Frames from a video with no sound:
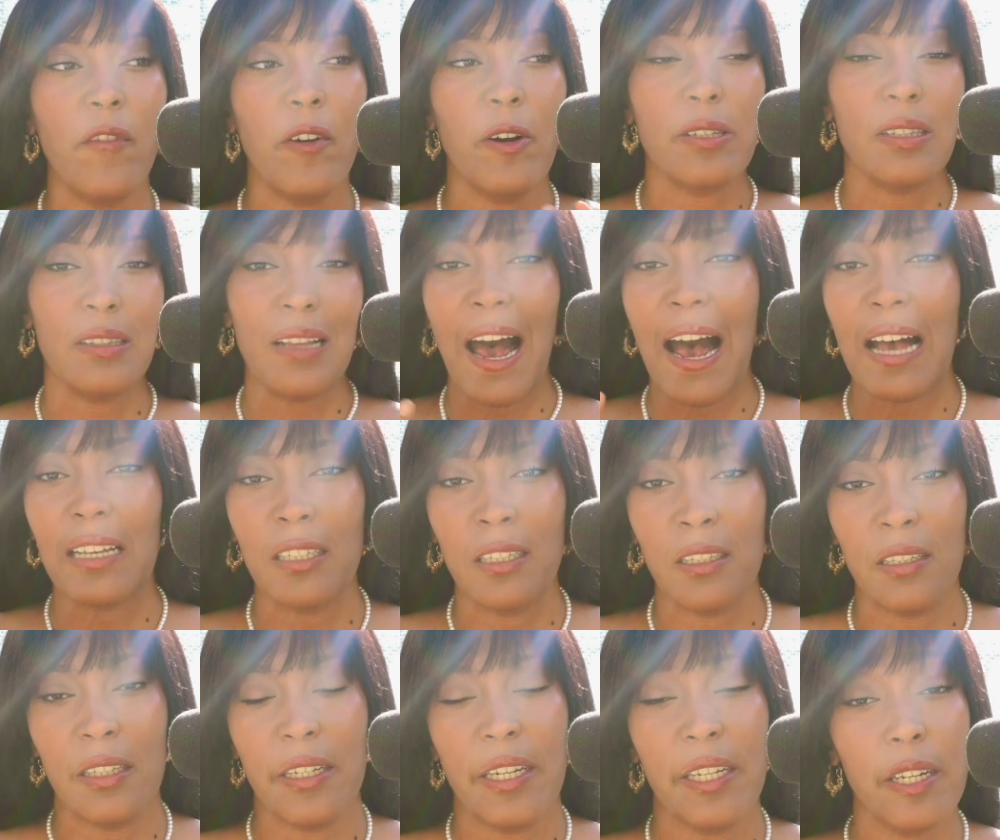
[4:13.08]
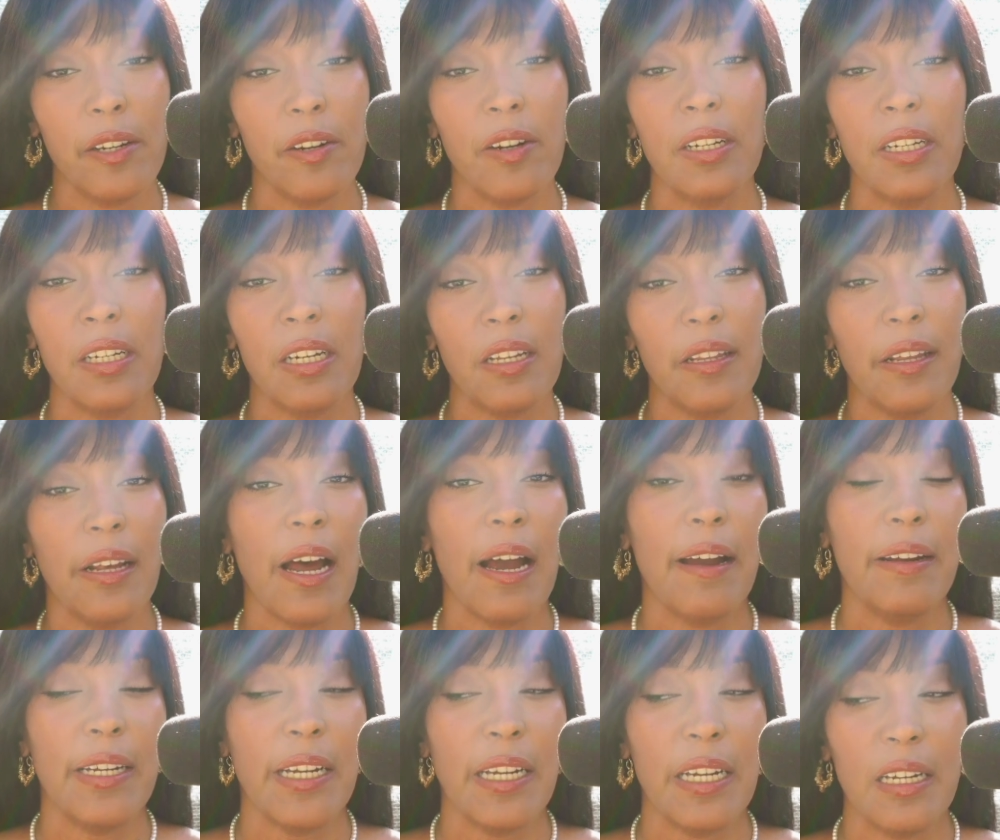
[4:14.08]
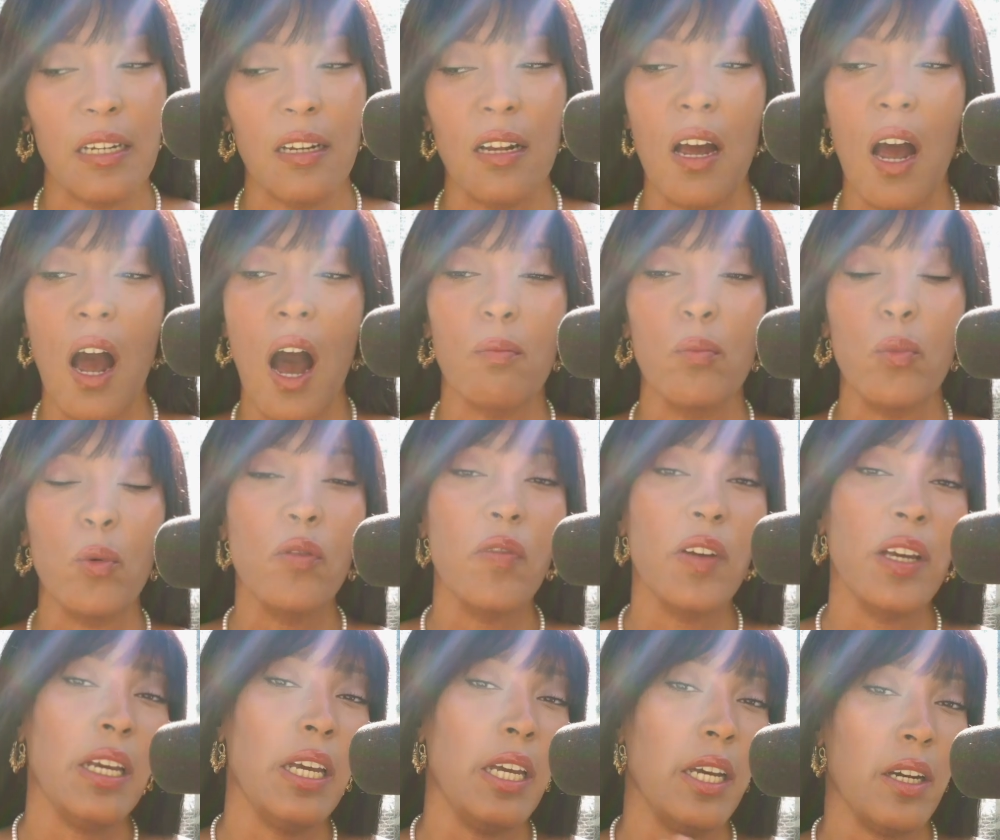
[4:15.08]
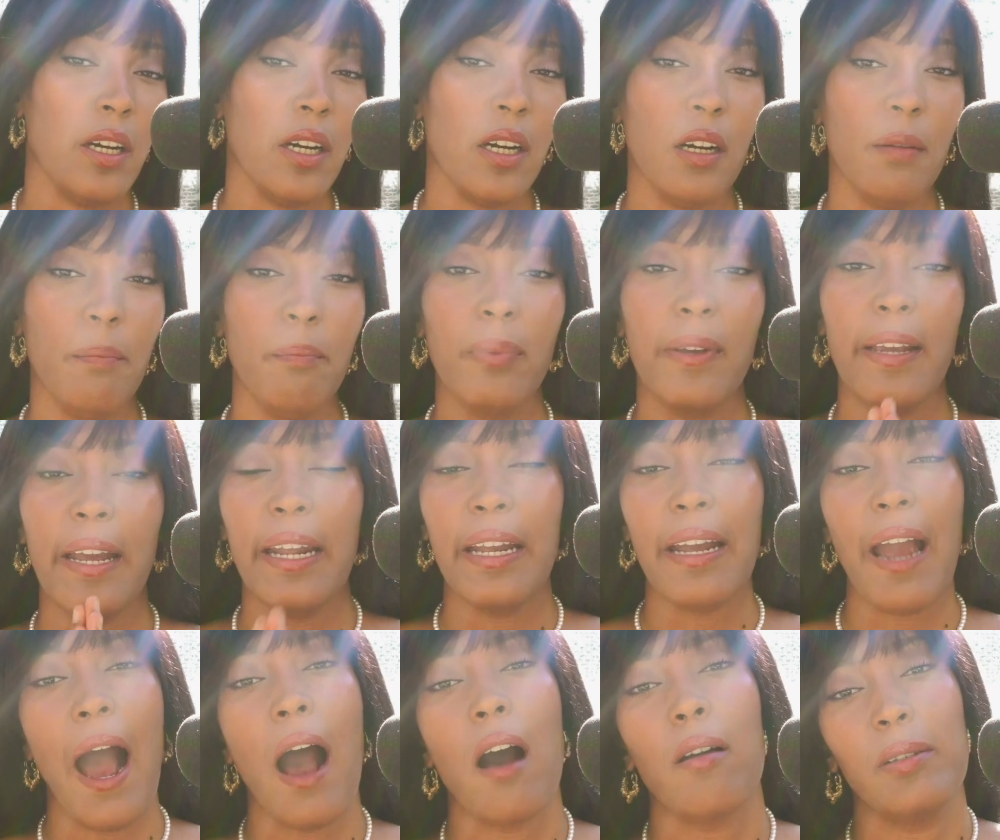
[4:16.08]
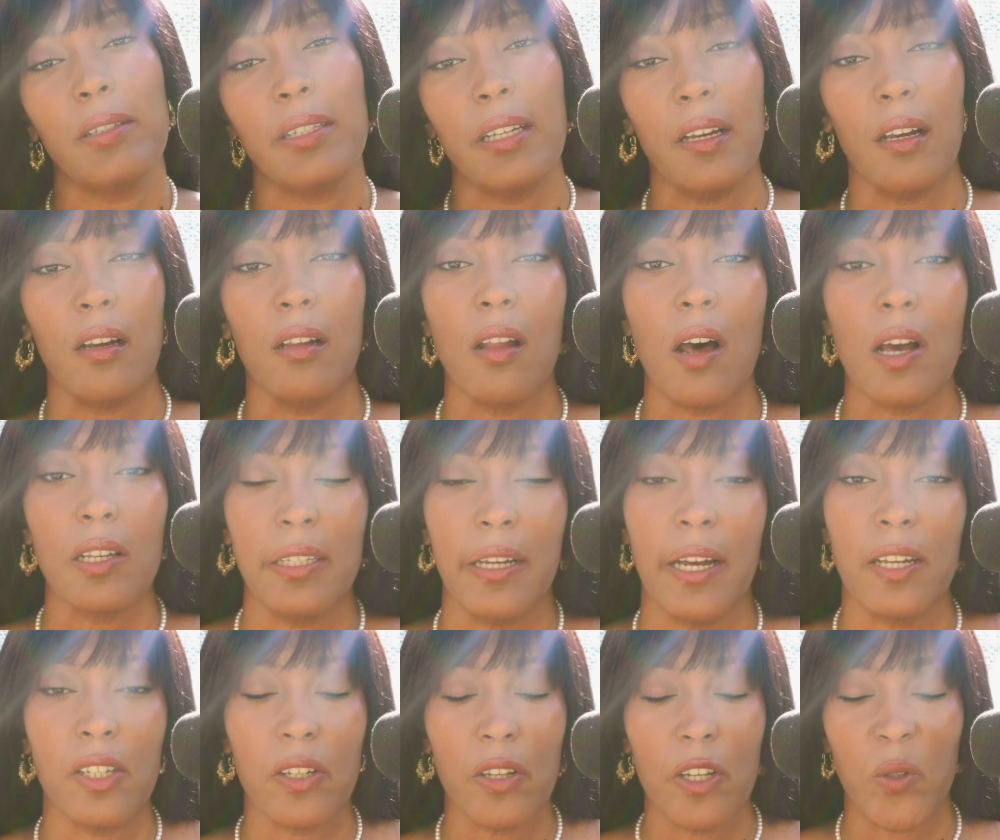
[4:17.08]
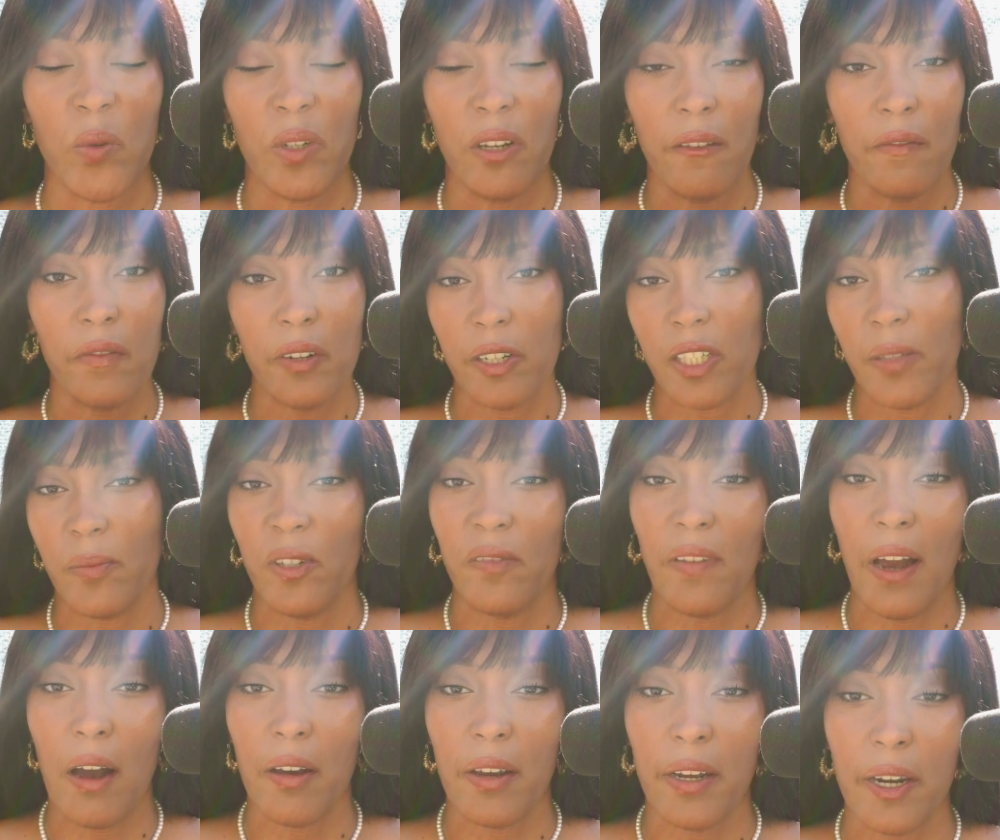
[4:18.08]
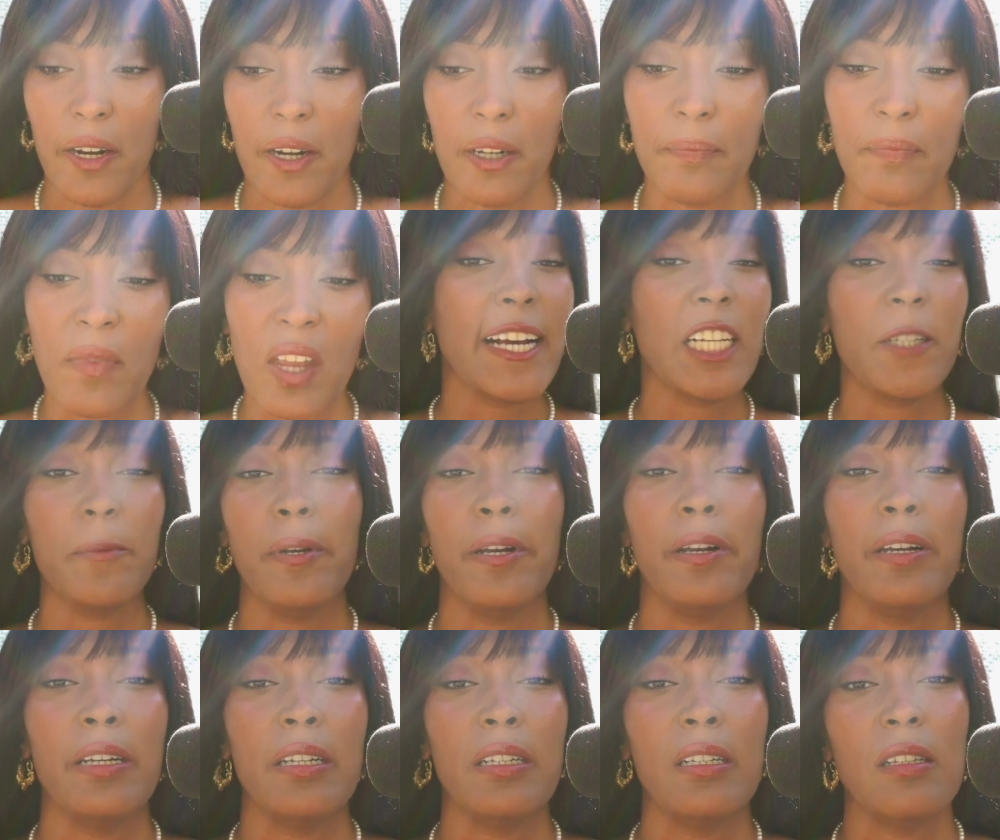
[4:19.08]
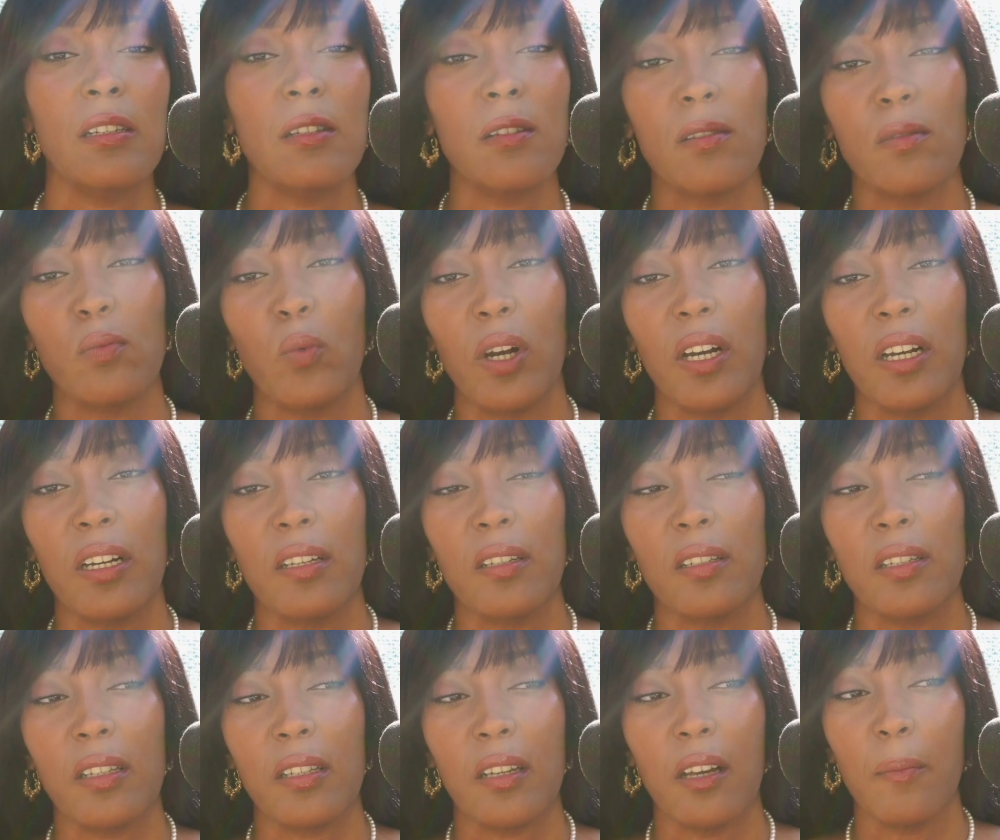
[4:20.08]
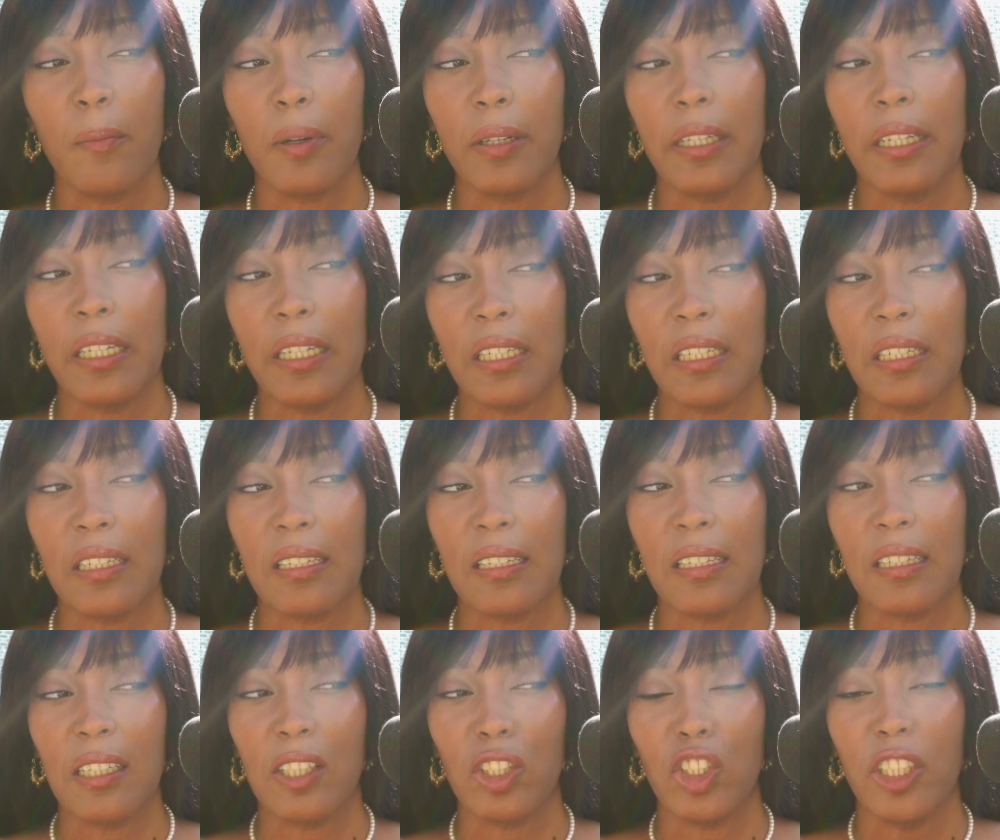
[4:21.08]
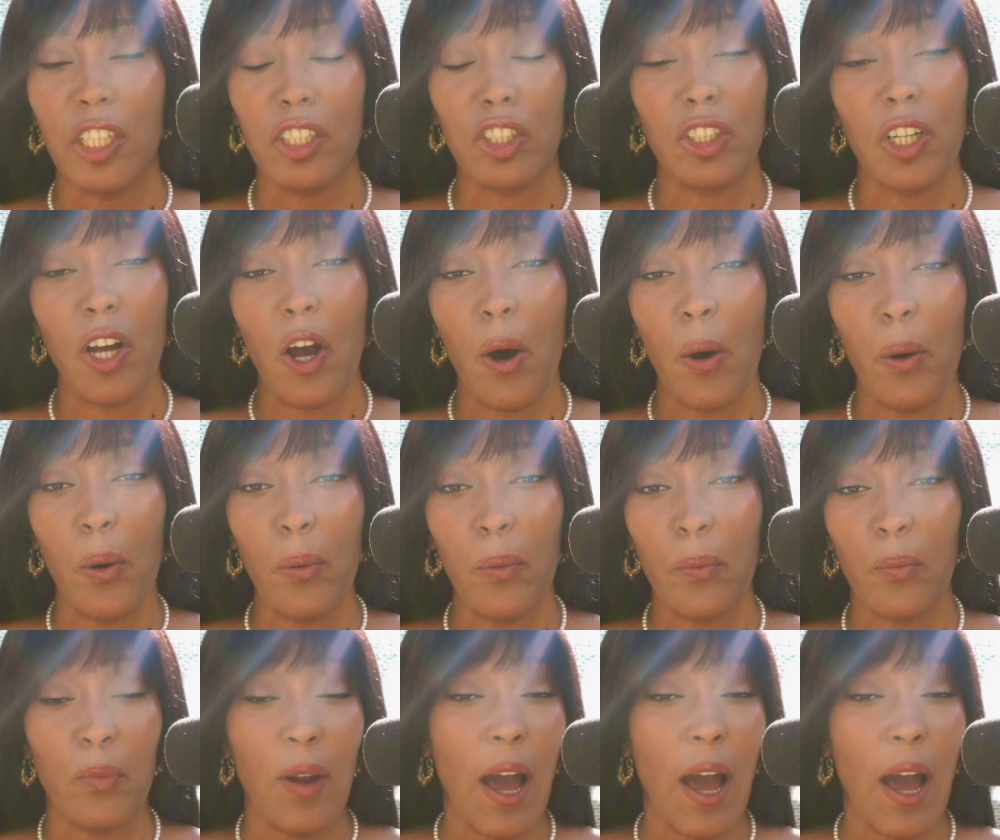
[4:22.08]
first, last, and security that I did. So moving here, getting housing in Los Angeles when you first move out here, my experience was complete shit show.